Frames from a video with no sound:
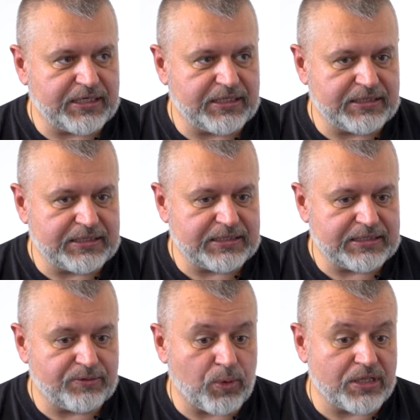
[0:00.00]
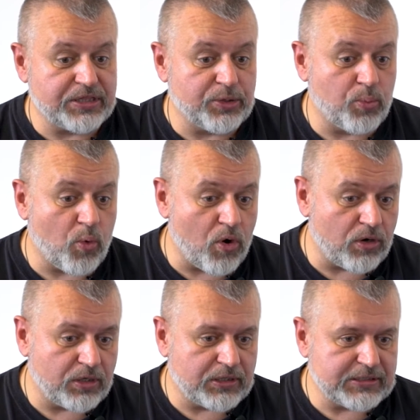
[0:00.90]
And when the
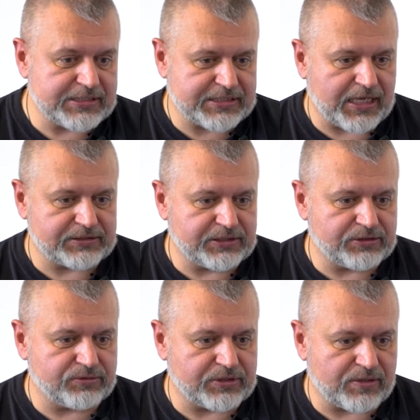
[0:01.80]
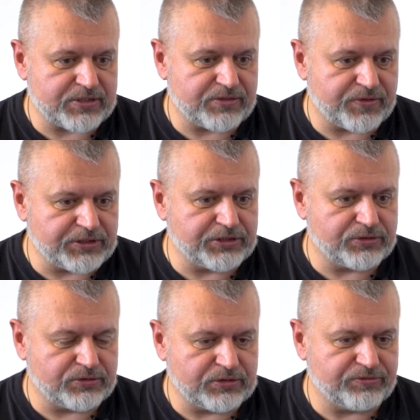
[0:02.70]
war started,
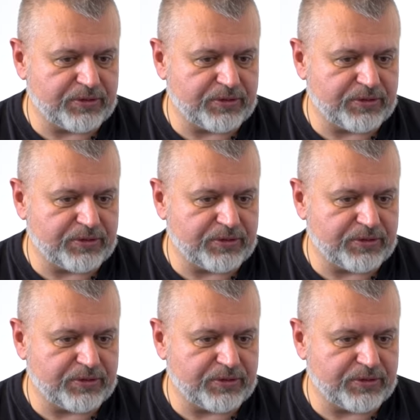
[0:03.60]
2022 in